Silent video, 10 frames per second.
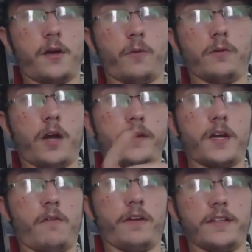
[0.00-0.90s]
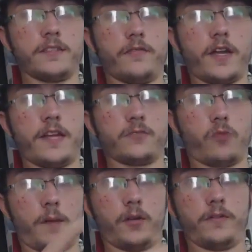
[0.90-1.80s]
we will not be covering this event.
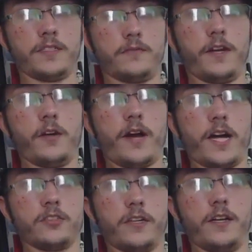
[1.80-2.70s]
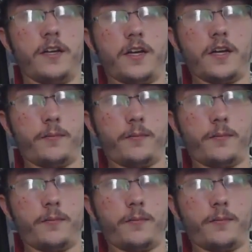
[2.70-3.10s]
That's why I'm doing this video, actually